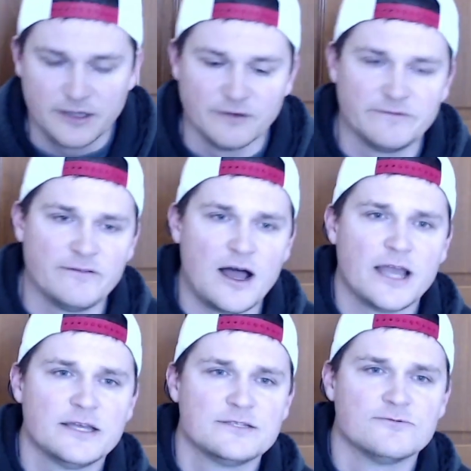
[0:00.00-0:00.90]
Your
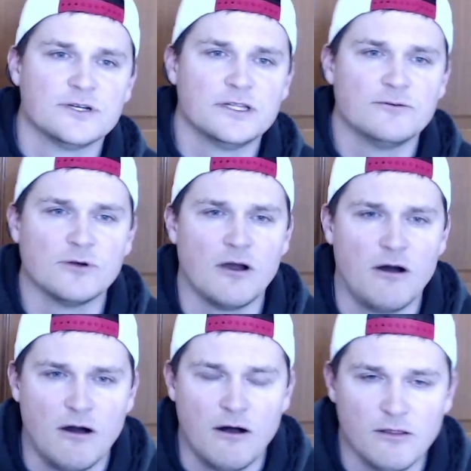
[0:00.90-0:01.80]
fly is really where
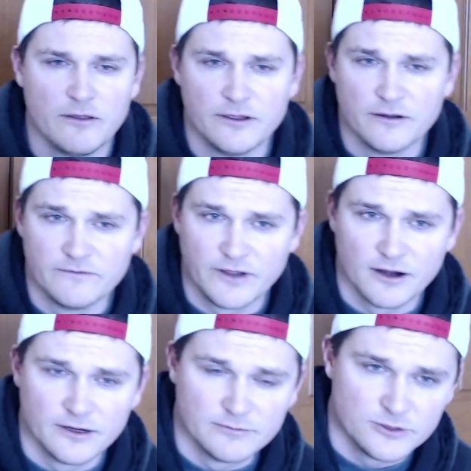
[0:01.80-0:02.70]
all your
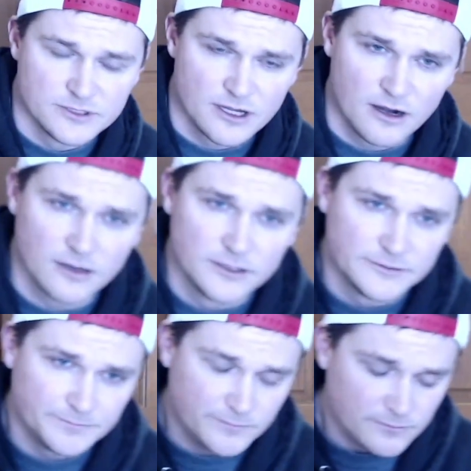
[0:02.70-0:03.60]
variables are.
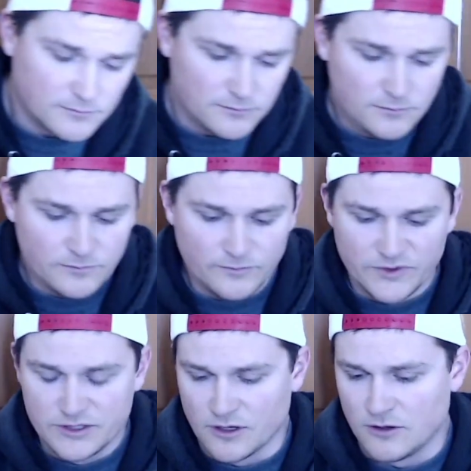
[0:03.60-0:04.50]

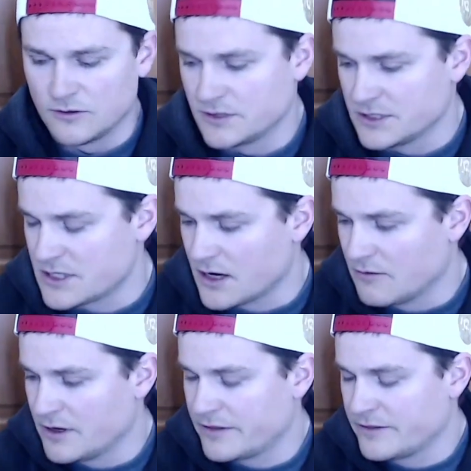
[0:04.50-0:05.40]
So to
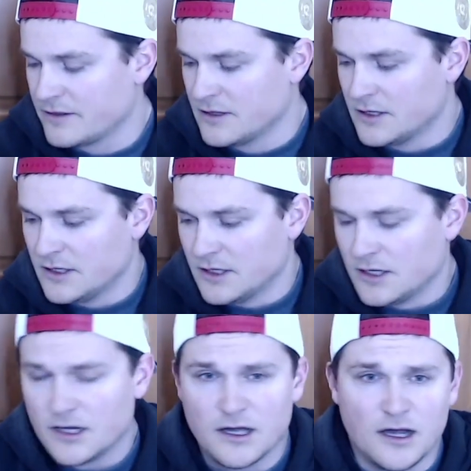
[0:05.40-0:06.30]
start with,
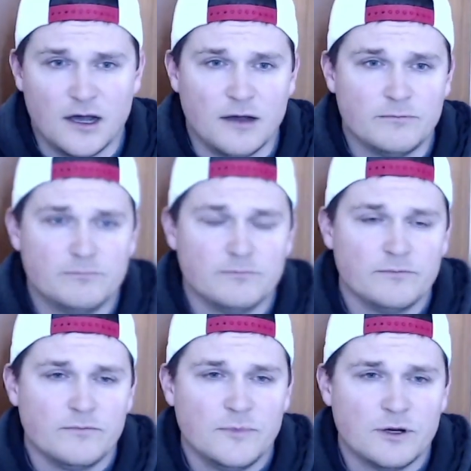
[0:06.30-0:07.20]

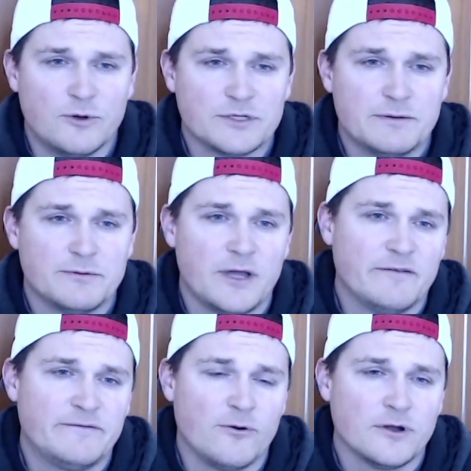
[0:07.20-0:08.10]
most people
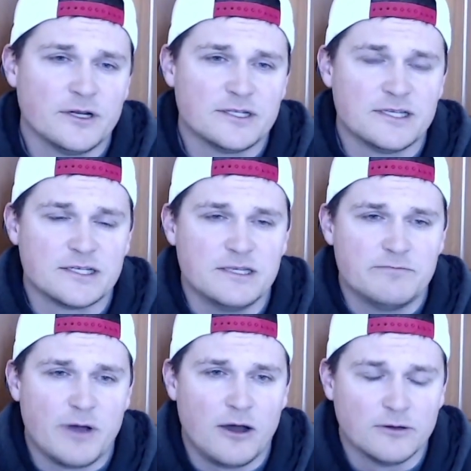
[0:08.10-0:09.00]
have 40 to 60
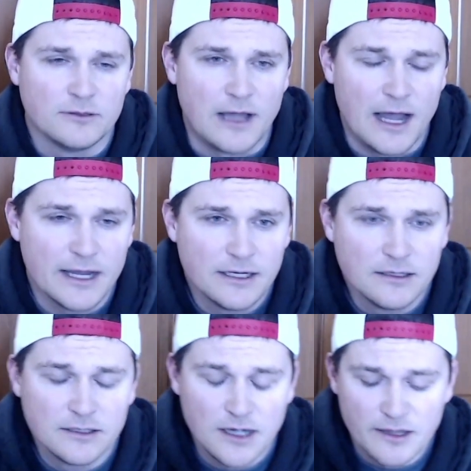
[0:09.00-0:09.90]
pound
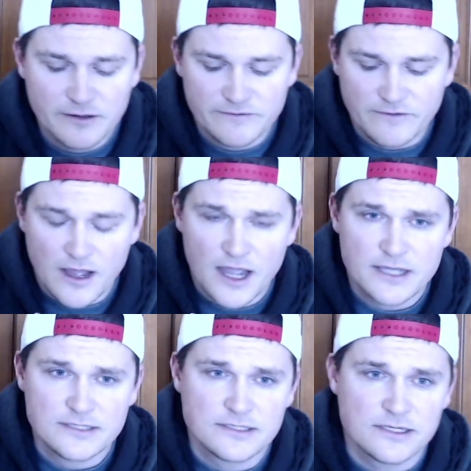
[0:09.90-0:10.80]
line on their
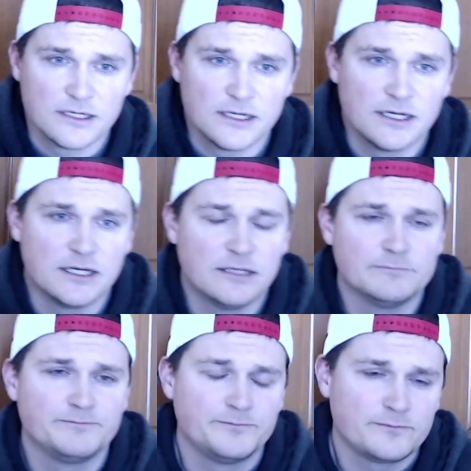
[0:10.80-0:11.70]
flies.
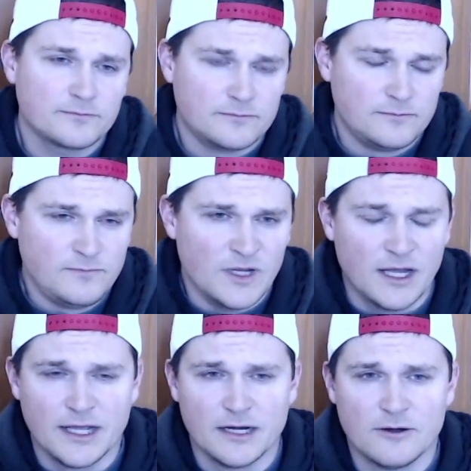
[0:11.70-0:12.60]
I
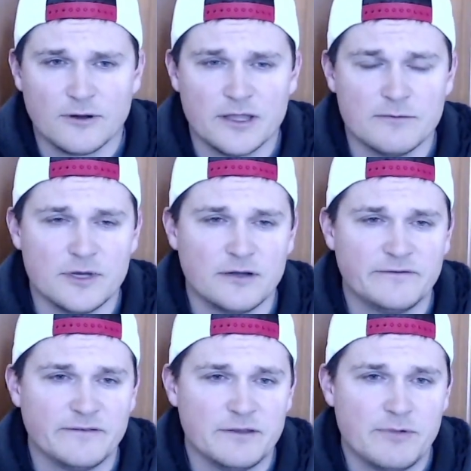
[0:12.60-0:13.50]
kind of go right in the middle,
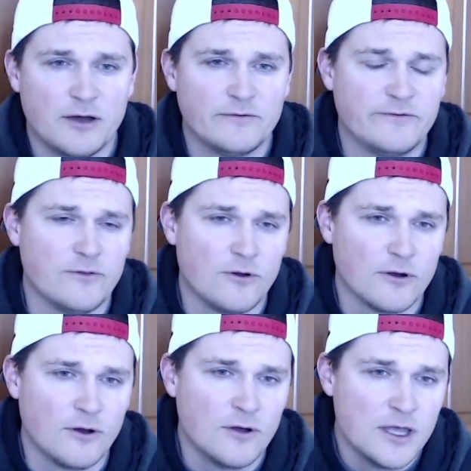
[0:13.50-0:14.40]
50 pound
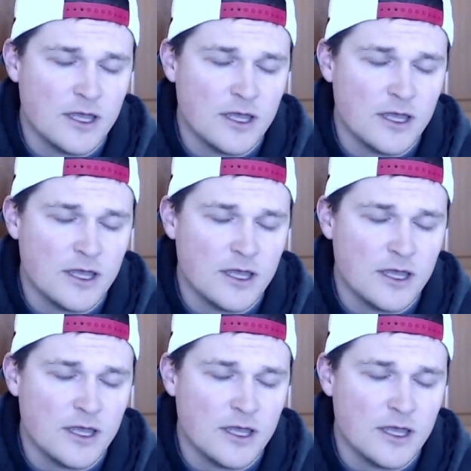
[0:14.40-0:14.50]
fluoro.